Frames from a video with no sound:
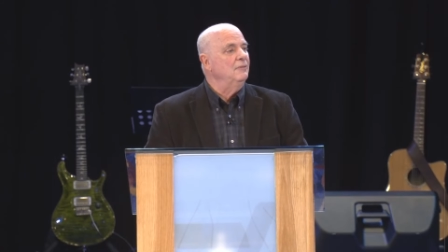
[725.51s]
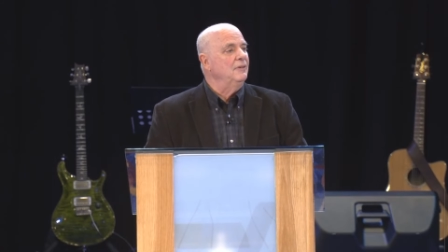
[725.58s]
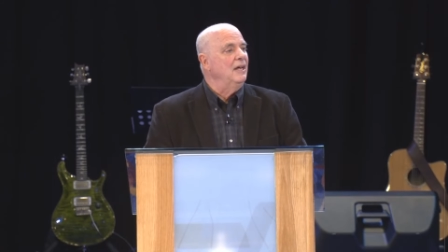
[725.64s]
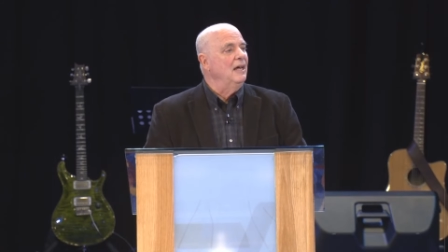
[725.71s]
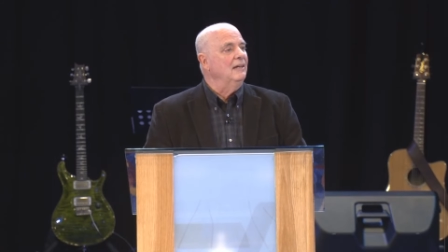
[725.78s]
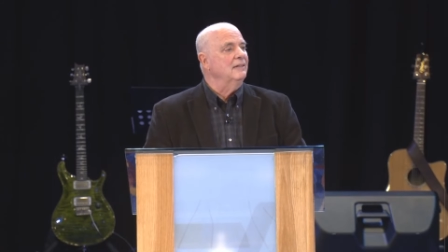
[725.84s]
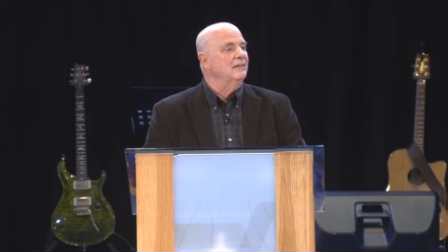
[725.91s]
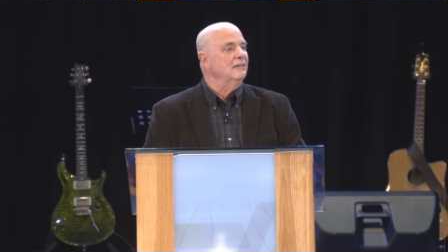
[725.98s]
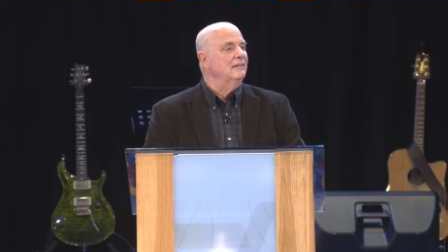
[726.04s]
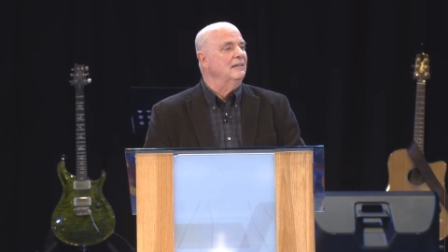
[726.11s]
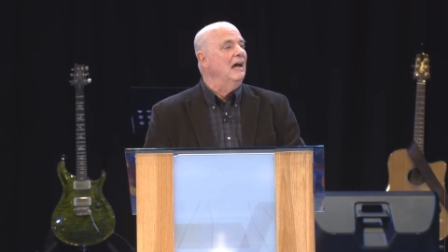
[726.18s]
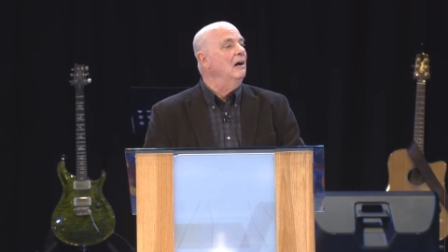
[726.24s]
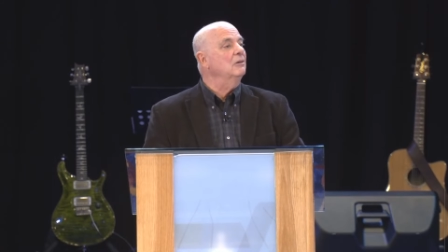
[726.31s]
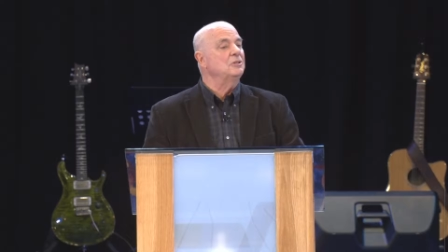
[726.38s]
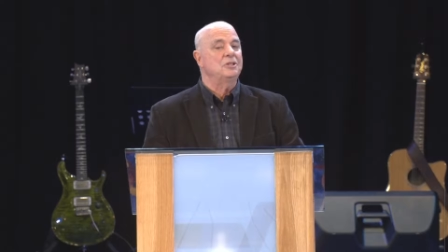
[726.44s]
that
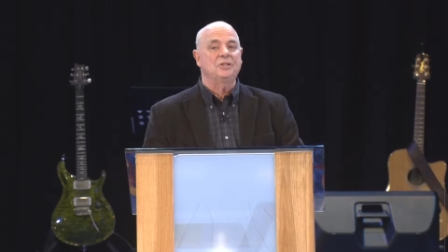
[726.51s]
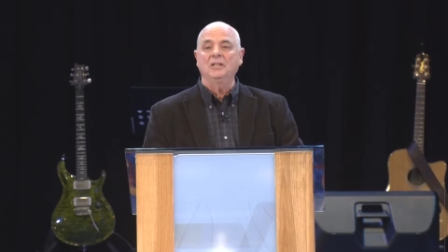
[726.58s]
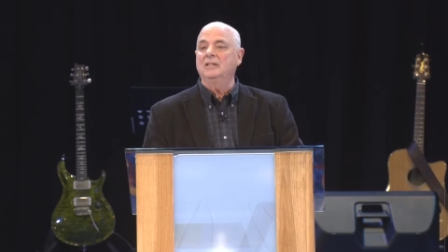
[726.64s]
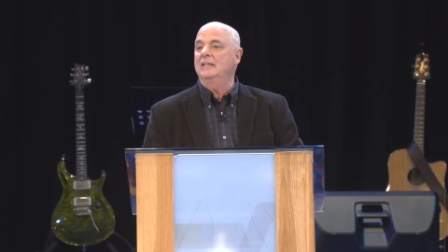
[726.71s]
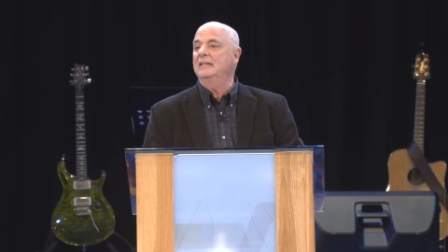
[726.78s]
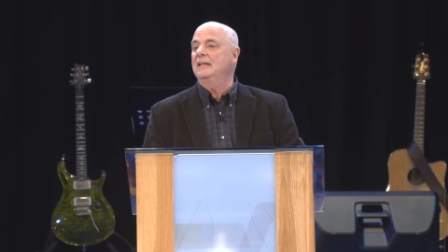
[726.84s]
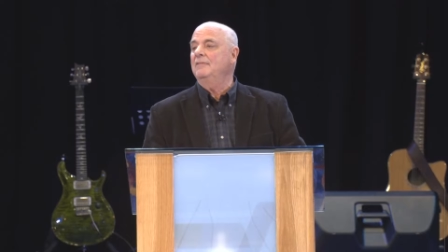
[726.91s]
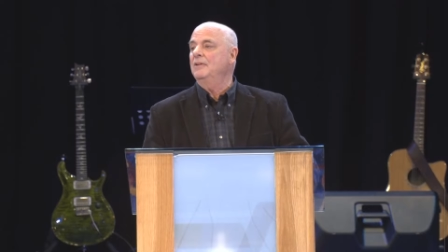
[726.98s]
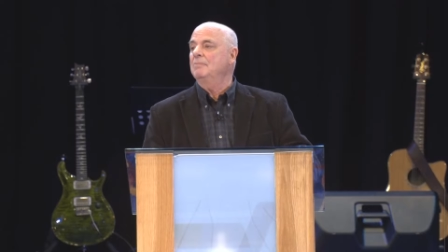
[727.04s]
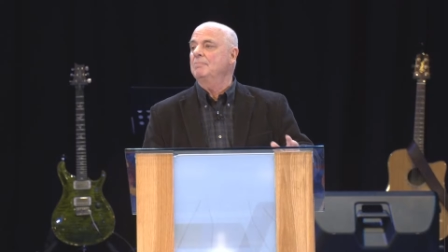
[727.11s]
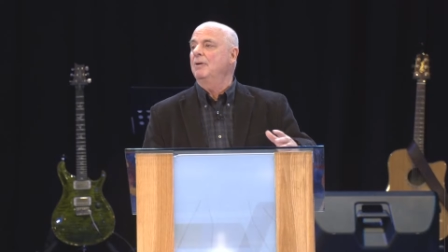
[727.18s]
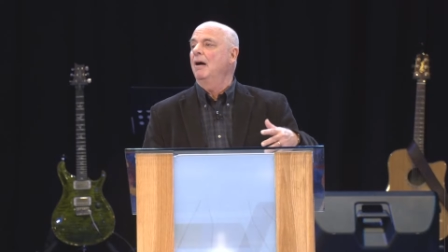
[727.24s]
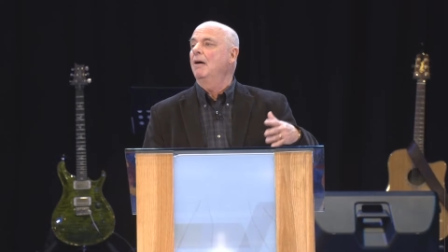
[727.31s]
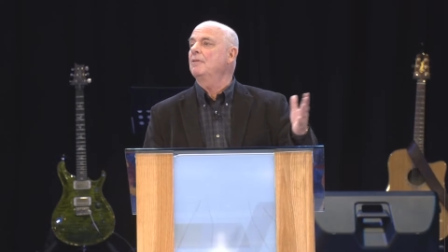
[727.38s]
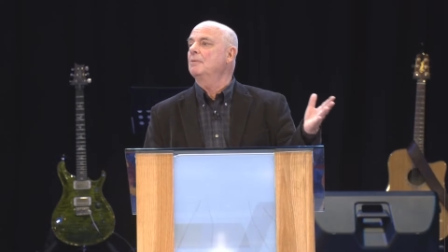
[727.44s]
now she didn't even
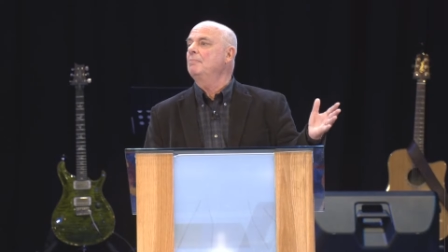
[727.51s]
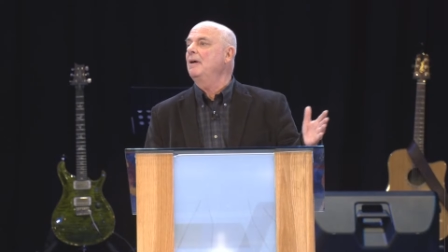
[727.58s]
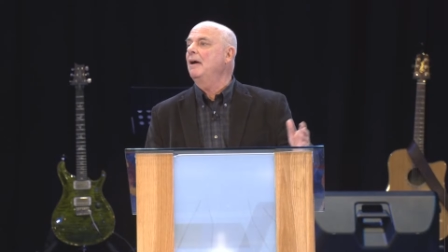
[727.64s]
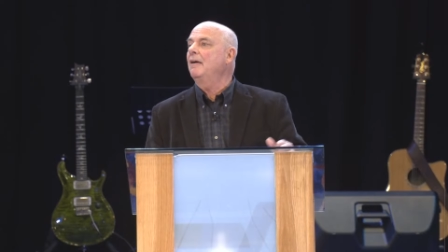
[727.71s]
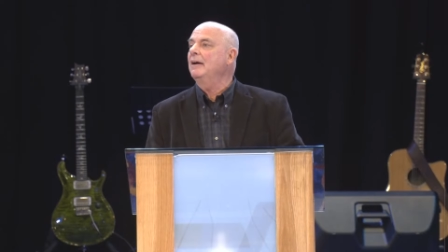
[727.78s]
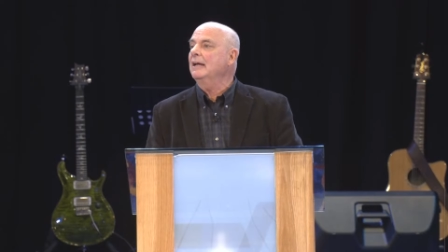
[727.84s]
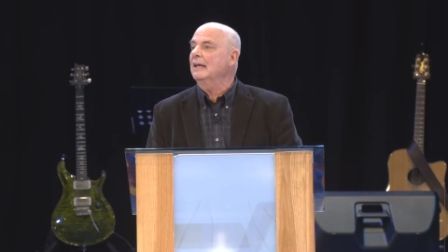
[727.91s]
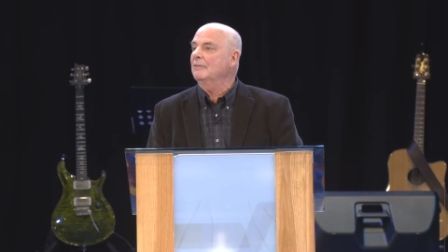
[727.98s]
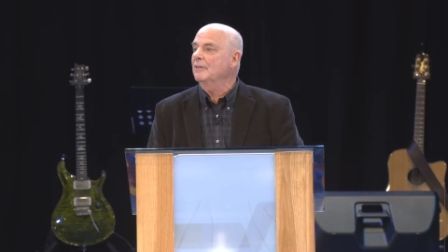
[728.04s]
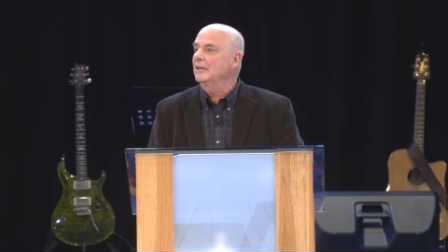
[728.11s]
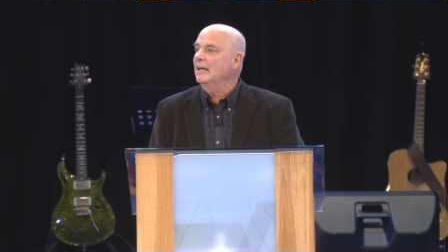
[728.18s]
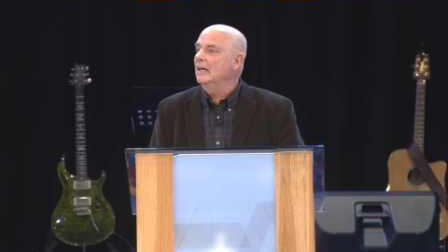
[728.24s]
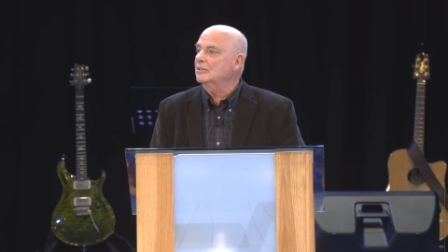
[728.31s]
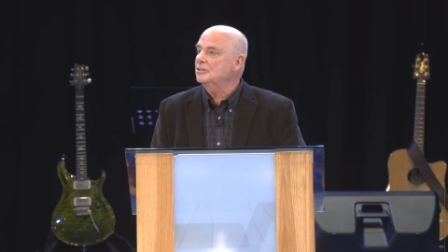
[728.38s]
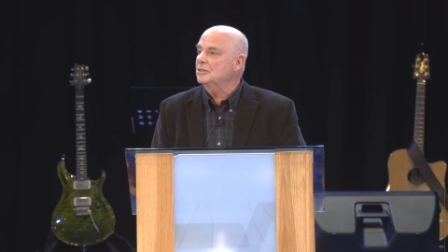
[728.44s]
bother marrying the
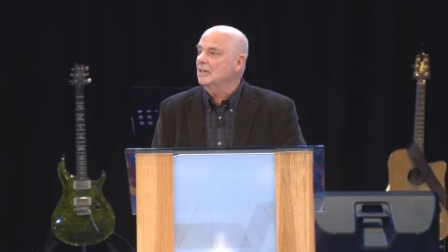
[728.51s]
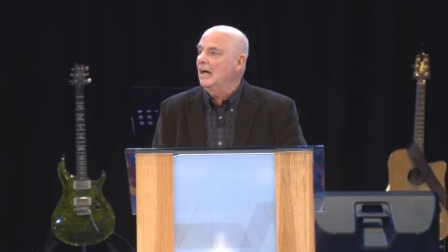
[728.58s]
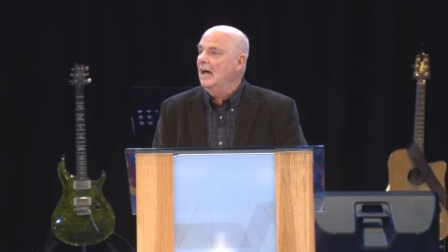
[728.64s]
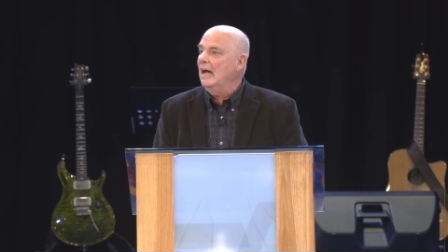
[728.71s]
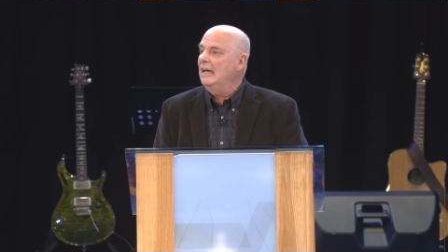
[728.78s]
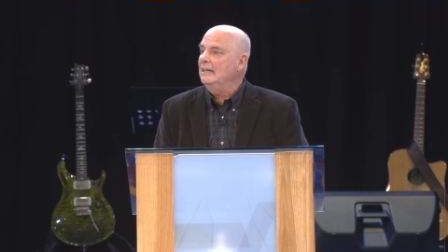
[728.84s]
next guy,